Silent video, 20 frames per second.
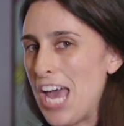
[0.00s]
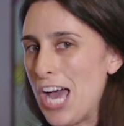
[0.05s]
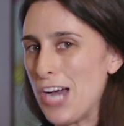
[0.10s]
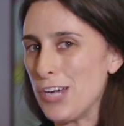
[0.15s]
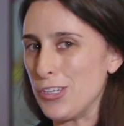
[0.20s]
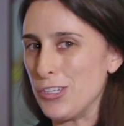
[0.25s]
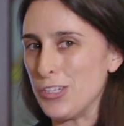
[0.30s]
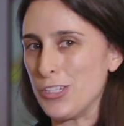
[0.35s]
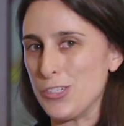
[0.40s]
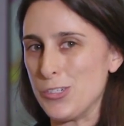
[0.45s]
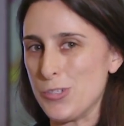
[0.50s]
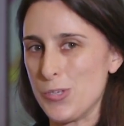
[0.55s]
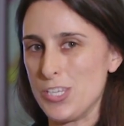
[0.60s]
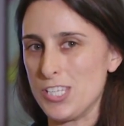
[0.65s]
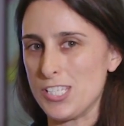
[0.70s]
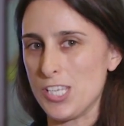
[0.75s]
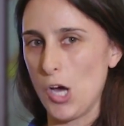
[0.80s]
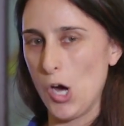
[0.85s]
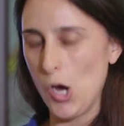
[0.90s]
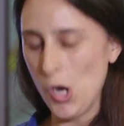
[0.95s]
how you can do
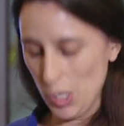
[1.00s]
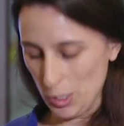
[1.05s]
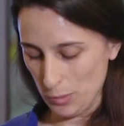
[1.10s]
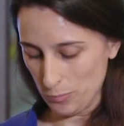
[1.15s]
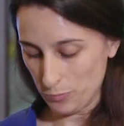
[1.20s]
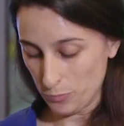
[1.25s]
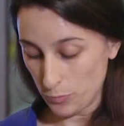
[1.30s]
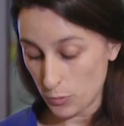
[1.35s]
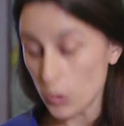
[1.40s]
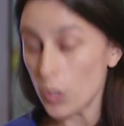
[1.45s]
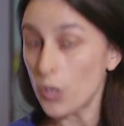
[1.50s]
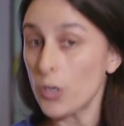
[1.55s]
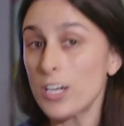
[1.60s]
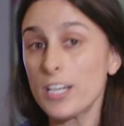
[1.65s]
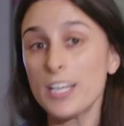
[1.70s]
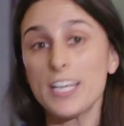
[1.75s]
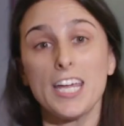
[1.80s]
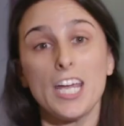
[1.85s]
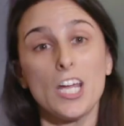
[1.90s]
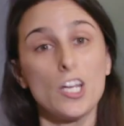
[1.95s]
this at home, not
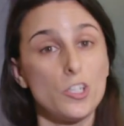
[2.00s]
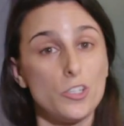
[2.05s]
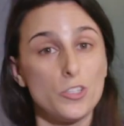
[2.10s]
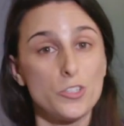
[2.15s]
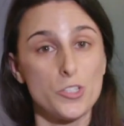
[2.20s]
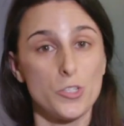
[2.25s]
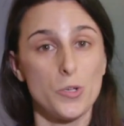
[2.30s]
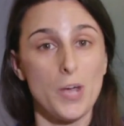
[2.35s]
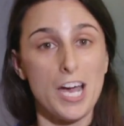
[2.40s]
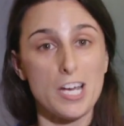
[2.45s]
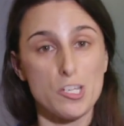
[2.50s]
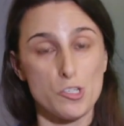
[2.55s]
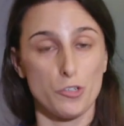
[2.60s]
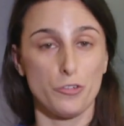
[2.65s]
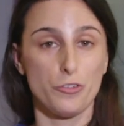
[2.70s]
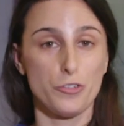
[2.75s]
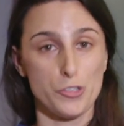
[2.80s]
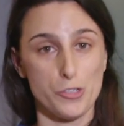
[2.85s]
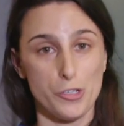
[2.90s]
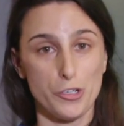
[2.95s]
only can you do
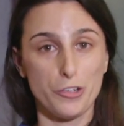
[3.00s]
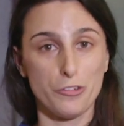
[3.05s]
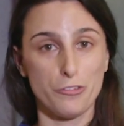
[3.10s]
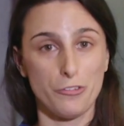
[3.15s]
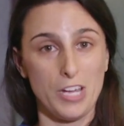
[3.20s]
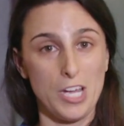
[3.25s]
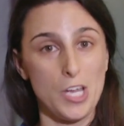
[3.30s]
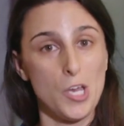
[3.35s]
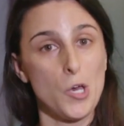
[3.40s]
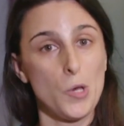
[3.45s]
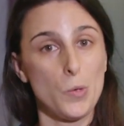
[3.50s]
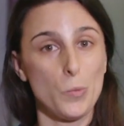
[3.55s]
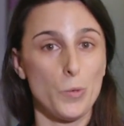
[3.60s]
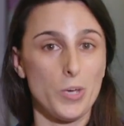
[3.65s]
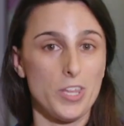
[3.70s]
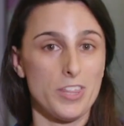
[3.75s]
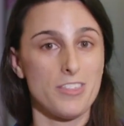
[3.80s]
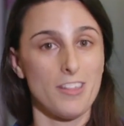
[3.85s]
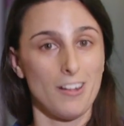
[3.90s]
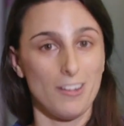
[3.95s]
astrophotography
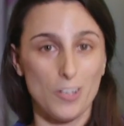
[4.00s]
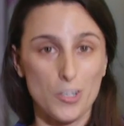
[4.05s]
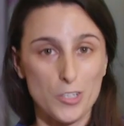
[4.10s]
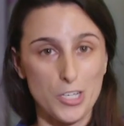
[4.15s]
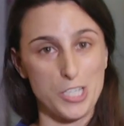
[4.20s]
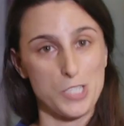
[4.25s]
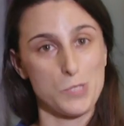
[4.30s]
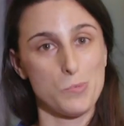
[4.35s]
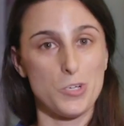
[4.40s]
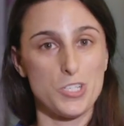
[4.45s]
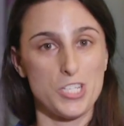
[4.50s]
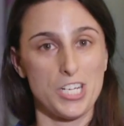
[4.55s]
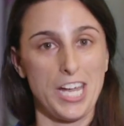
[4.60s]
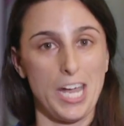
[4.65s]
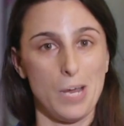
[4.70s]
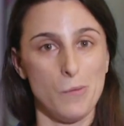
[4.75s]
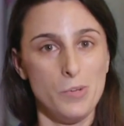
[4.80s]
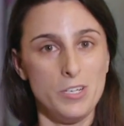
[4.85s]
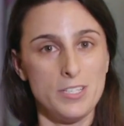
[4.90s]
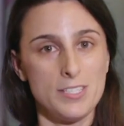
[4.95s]
with long exposure
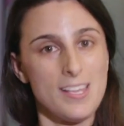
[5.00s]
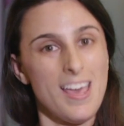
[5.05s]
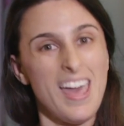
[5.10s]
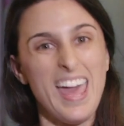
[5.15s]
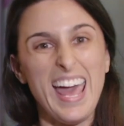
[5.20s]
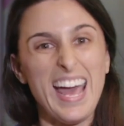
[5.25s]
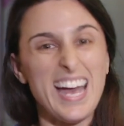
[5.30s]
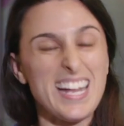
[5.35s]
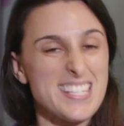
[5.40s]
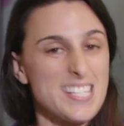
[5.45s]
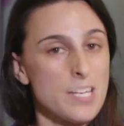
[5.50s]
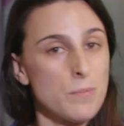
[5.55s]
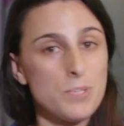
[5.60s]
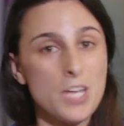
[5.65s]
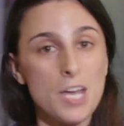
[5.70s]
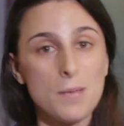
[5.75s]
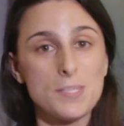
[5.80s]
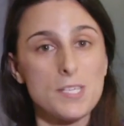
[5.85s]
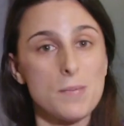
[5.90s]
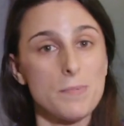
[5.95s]
cameras, and
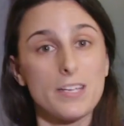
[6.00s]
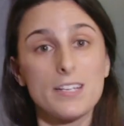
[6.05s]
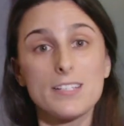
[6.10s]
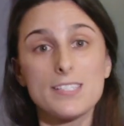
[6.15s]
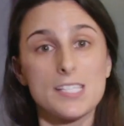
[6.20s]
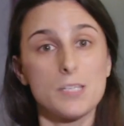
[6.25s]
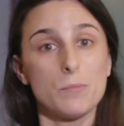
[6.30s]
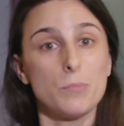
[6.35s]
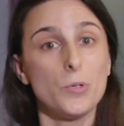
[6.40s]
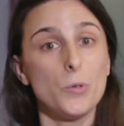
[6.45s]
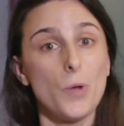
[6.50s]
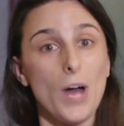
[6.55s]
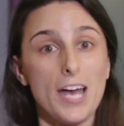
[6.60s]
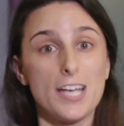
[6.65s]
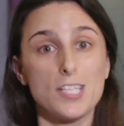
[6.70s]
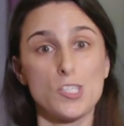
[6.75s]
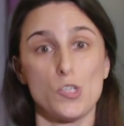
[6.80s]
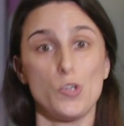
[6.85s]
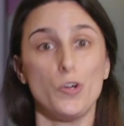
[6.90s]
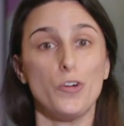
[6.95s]
sometimes something as simple
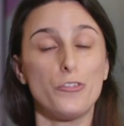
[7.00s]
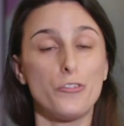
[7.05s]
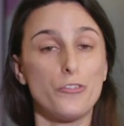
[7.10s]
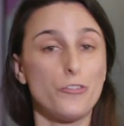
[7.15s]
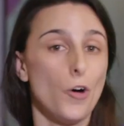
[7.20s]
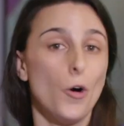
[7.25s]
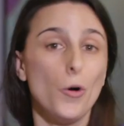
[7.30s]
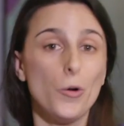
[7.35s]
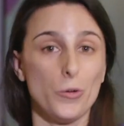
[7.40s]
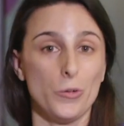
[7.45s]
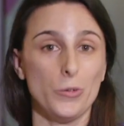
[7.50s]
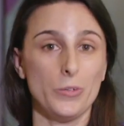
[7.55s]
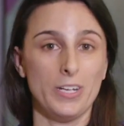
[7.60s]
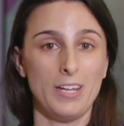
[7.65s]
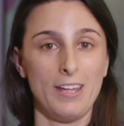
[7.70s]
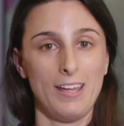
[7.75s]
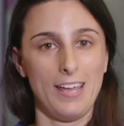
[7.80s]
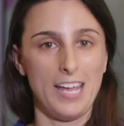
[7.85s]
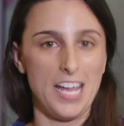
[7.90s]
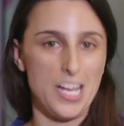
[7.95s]
as your phone
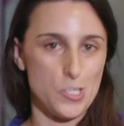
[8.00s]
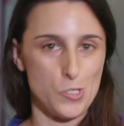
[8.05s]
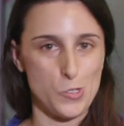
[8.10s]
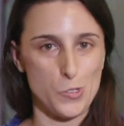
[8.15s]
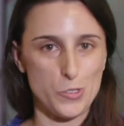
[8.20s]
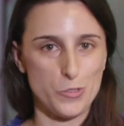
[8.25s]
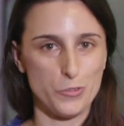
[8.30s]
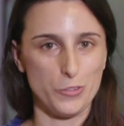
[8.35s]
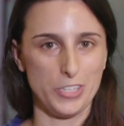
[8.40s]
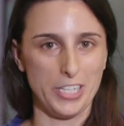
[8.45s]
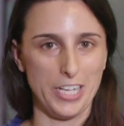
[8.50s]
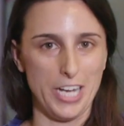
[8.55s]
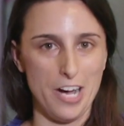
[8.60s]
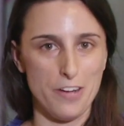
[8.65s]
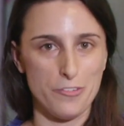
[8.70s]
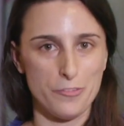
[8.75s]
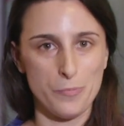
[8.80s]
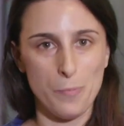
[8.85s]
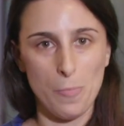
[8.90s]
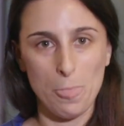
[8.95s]
is useful
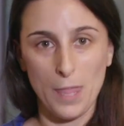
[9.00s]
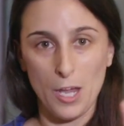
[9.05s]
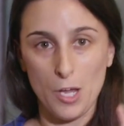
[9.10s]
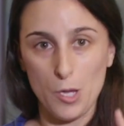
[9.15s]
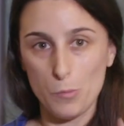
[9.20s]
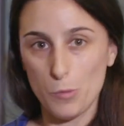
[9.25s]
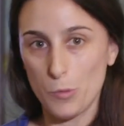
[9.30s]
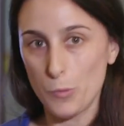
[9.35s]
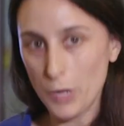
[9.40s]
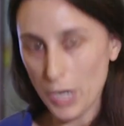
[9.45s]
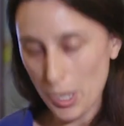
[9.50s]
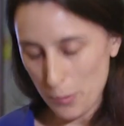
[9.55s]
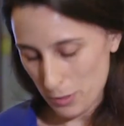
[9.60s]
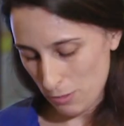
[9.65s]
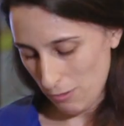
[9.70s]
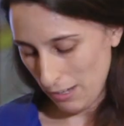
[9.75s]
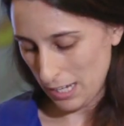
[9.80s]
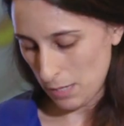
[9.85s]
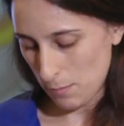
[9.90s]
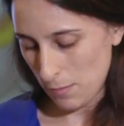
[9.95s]
enough. But what I
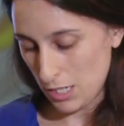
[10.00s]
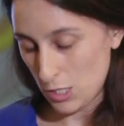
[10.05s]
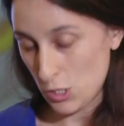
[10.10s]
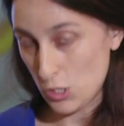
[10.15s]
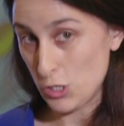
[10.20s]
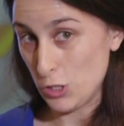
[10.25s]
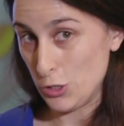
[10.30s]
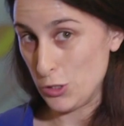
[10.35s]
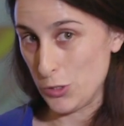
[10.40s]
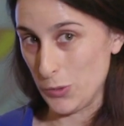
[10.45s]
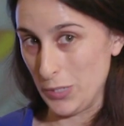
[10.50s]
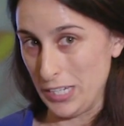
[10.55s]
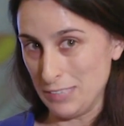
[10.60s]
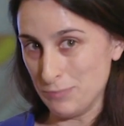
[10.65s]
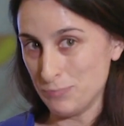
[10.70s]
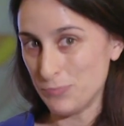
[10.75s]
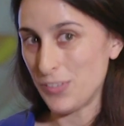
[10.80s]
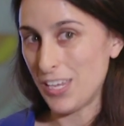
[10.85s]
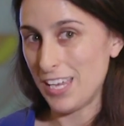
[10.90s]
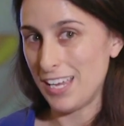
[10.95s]
would recommend you doing
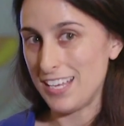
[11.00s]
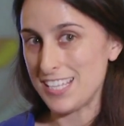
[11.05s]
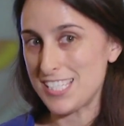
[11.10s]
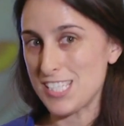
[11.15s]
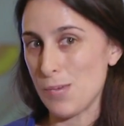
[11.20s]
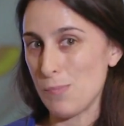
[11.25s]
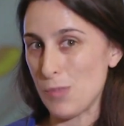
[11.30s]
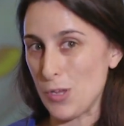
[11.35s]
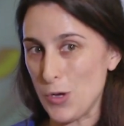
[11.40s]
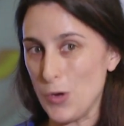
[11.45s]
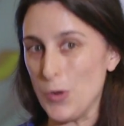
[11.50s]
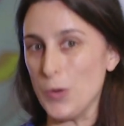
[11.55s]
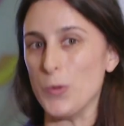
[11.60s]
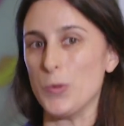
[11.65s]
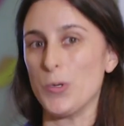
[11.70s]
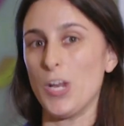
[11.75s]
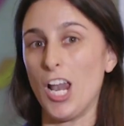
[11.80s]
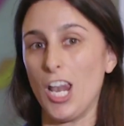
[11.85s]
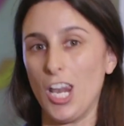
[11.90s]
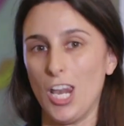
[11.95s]
is something
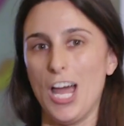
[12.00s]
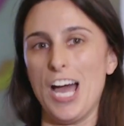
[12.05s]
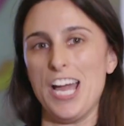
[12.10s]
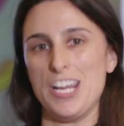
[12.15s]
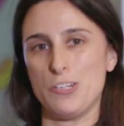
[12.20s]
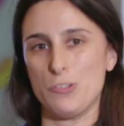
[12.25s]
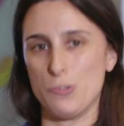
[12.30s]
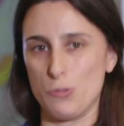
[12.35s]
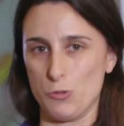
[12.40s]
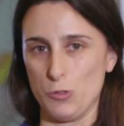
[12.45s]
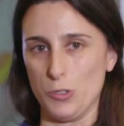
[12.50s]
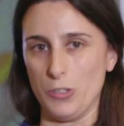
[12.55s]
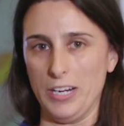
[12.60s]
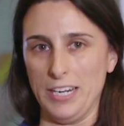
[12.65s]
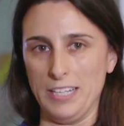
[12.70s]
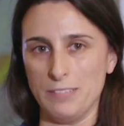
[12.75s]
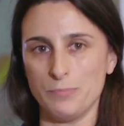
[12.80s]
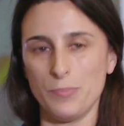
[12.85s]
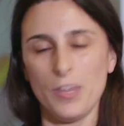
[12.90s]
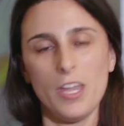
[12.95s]
called light
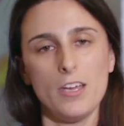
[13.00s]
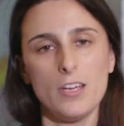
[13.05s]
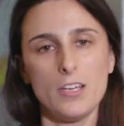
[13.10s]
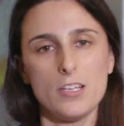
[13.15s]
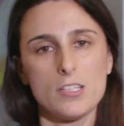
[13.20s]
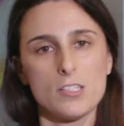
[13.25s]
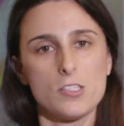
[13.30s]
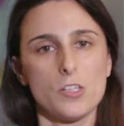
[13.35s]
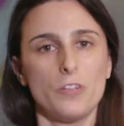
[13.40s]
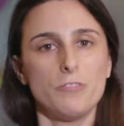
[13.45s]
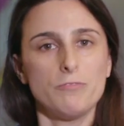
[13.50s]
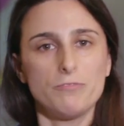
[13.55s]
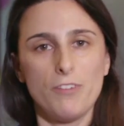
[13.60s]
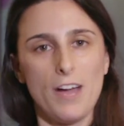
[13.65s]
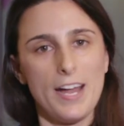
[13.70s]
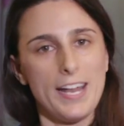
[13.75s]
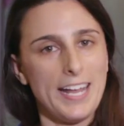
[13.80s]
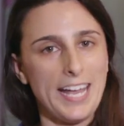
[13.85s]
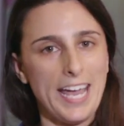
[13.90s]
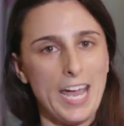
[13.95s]
drawing. So
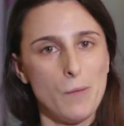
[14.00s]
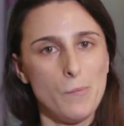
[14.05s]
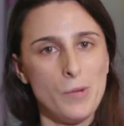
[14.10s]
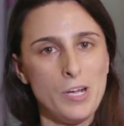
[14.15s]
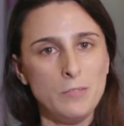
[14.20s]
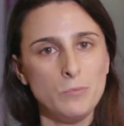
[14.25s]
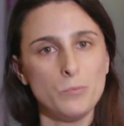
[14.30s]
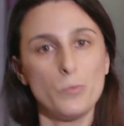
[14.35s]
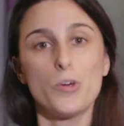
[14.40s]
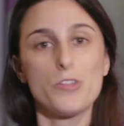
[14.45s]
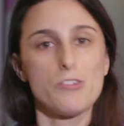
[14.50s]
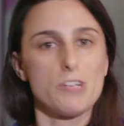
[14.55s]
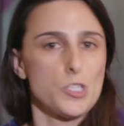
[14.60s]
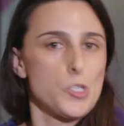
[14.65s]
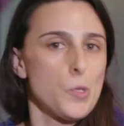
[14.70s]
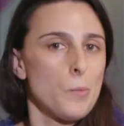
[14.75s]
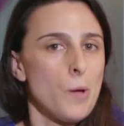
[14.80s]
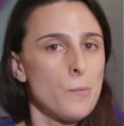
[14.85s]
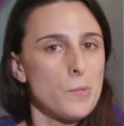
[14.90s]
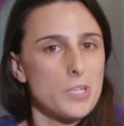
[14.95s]
find a camera, whether it's
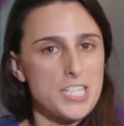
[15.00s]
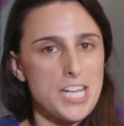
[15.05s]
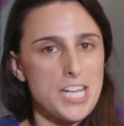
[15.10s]
your mom or